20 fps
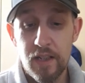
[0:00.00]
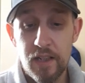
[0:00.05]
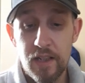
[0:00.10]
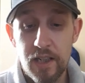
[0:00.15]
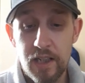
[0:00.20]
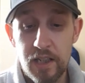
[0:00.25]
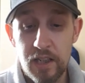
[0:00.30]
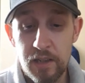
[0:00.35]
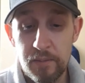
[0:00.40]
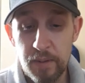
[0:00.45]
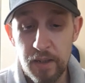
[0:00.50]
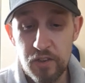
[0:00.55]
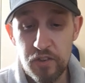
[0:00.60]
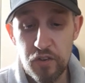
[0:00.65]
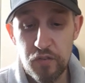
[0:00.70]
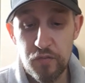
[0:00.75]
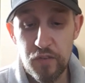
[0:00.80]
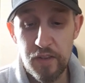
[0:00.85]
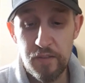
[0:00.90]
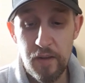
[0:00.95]
Um, and I
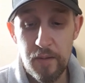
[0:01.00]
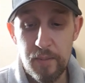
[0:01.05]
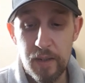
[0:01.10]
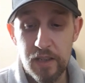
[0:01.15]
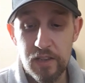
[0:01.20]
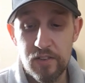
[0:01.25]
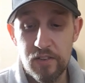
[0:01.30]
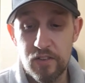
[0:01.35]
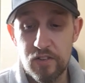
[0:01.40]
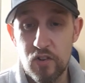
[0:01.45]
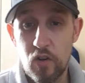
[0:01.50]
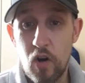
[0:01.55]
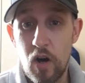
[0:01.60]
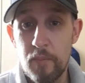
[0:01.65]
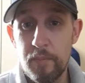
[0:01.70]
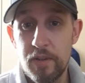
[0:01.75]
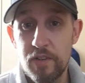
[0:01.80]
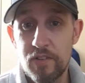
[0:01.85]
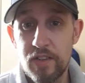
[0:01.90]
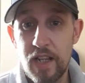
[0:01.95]
just think very much the
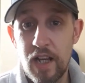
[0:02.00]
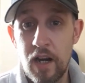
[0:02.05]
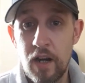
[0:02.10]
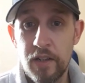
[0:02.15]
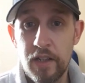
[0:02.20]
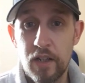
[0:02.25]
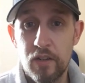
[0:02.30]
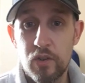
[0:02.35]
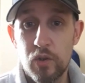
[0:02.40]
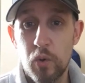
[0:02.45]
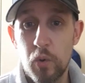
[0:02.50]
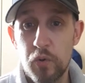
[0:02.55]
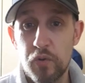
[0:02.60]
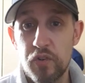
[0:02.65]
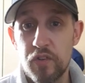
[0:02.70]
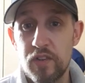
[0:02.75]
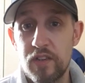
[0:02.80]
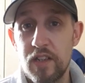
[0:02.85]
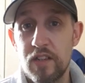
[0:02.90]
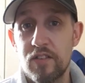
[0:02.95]
time is now, you know,
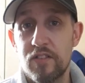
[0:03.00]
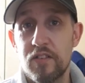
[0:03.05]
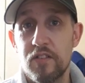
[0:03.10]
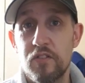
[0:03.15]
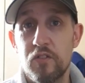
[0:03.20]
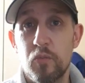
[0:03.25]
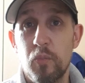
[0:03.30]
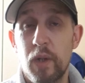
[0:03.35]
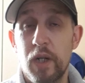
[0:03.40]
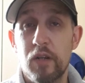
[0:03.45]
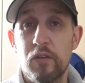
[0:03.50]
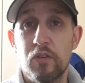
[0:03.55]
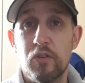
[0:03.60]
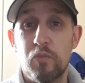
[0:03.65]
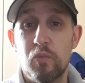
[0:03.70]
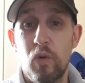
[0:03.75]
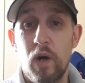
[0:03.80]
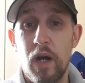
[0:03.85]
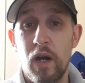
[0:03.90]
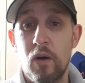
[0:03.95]
course and distance winner as
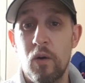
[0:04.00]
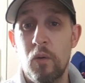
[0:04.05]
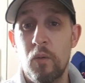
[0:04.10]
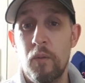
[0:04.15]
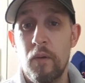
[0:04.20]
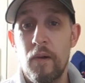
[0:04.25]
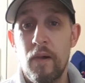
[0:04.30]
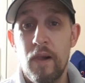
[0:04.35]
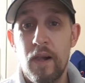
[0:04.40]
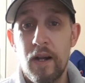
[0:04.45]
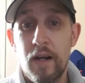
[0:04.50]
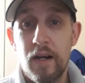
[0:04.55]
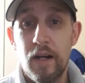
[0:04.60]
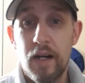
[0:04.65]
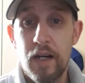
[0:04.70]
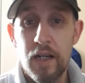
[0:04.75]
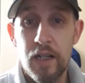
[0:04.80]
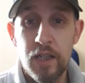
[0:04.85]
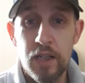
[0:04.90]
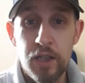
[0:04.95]
well.
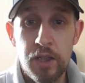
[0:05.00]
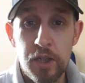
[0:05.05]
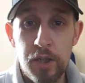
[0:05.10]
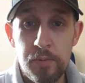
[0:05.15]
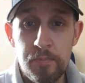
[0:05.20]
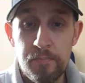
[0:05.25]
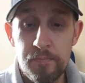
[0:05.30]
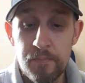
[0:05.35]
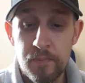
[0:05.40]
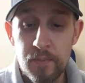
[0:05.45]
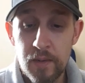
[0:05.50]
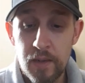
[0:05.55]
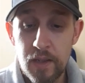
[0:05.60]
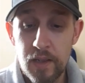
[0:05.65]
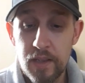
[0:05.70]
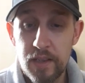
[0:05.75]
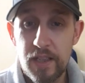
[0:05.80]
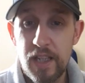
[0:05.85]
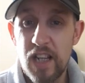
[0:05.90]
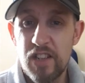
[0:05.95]
Um,
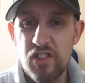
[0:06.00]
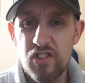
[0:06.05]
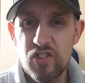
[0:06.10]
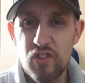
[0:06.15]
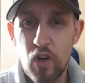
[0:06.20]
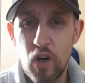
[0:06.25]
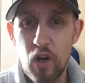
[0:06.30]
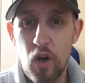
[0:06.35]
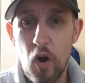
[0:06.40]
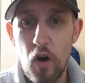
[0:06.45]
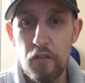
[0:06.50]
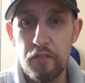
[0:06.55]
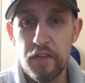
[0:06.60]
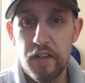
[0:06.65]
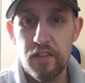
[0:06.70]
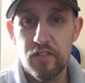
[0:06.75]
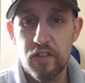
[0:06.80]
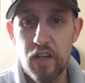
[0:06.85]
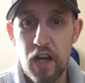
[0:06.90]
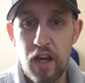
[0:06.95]
yeah, just got a lot of
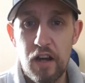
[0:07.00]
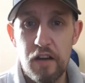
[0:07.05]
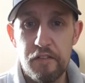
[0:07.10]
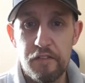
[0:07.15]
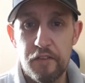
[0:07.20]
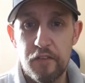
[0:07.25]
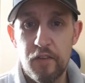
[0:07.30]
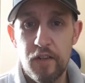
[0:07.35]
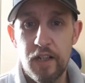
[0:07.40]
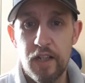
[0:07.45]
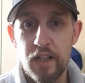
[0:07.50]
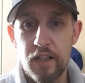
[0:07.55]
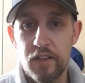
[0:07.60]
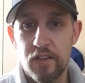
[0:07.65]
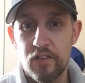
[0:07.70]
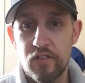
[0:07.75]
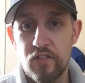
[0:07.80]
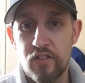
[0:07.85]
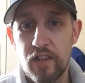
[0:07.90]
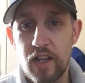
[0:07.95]
things going for it. And
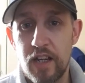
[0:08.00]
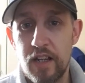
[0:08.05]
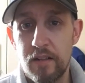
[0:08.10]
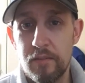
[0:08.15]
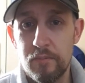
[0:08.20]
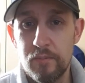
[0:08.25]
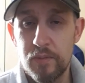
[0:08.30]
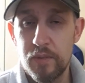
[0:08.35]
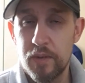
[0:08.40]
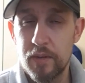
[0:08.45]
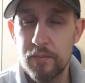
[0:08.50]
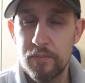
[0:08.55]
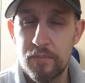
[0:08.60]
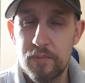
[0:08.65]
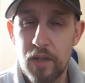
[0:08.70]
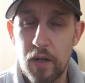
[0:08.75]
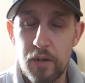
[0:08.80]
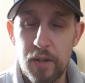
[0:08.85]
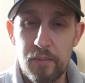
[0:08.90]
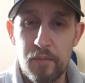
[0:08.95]
as I say, um, you know,
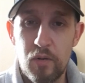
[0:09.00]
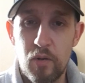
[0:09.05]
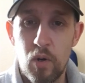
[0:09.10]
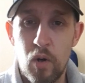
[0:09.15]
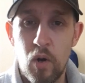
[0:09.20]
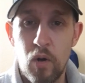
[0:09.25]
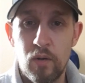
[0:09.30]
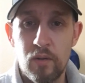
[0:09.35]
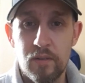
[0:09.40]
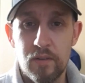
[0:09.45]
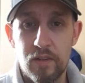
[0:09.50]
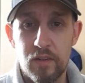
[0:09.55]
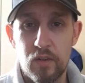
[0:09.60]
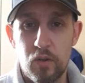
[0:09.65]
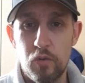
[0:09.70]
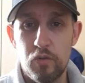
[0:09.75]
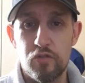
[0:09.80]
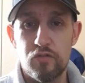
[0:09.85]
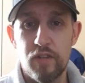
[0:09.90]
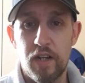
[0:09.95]
don't get me wrong, of
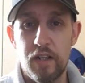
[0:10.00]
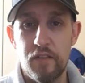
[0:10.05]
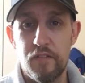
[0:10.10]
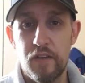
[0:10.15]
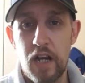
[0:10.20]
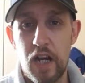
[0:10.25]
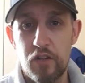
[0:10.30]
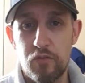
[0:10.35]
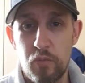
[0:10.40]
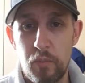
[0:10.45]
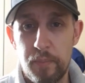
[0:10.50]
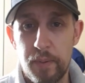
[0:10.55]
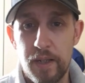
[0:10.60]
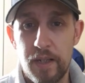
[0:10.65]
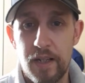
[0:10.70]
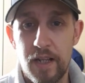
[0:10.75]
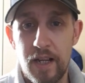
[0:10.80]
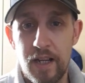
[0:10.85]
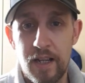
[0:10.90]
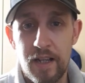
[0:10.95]
course Stradivarius will be
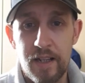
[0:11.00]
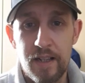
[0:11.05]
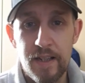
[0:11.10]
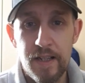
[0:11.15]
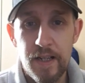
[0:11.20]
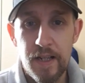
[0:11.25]
there.